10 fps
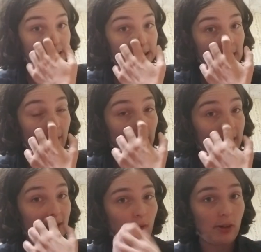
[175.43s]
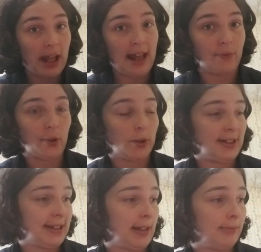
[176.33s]
Oh, I gotta add a
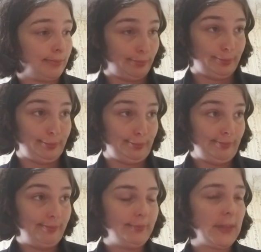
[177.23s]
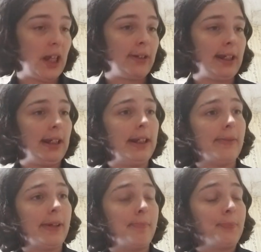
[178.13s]
focus there. Okay, anyway.